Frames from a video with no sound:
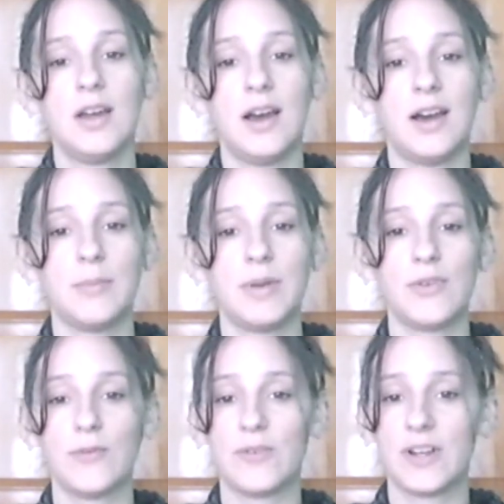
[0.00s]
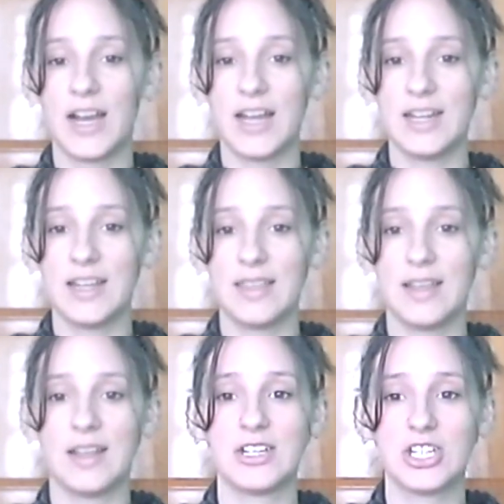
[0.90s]
If I forgot
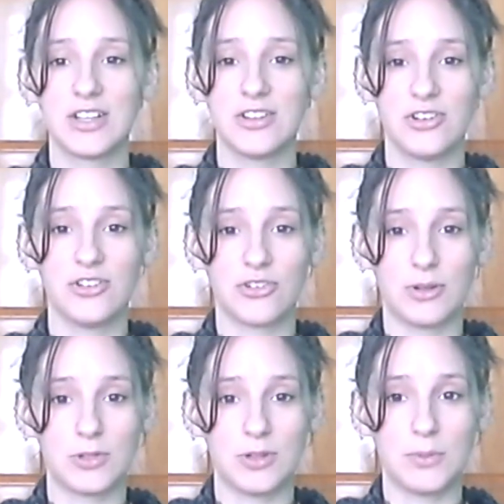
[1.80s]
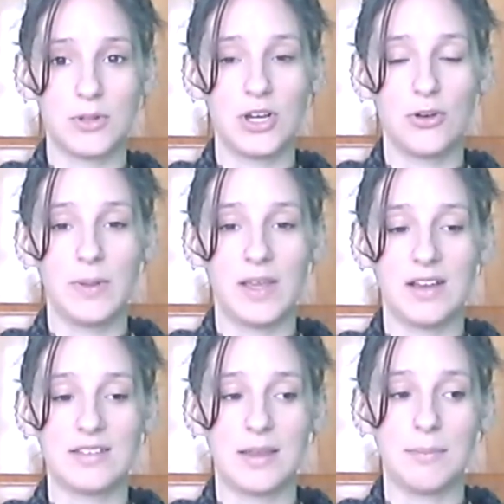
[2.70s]
anything, check the description below
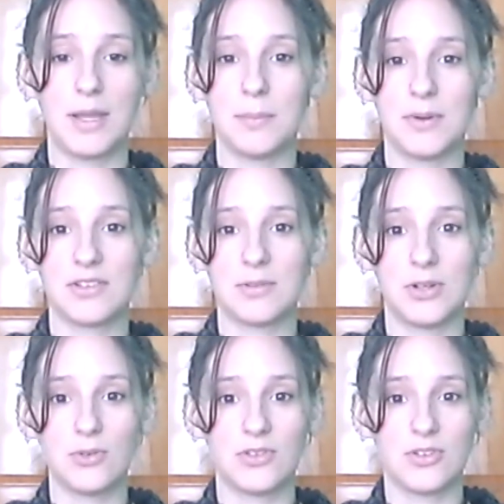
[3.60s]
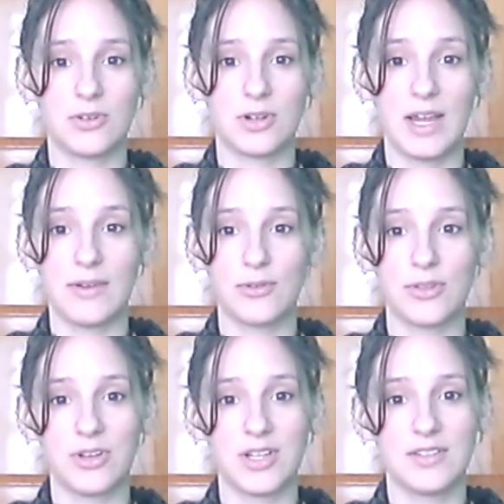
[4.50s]
because I might put some notes or
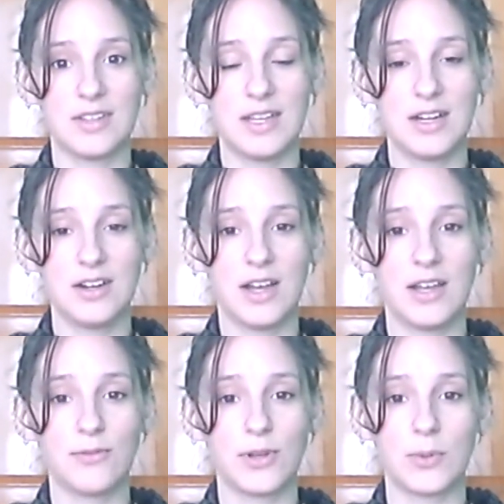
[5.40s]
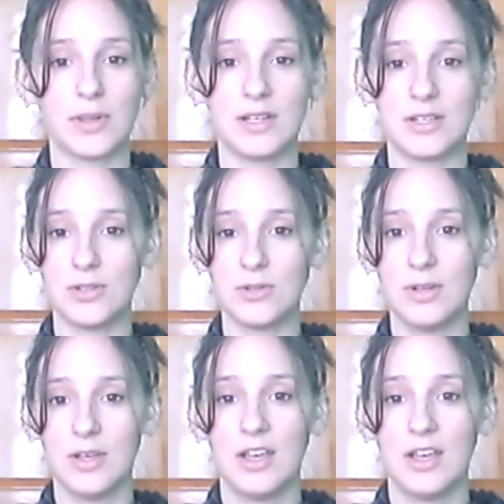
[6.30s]
afterthoughts in there. I frequently do.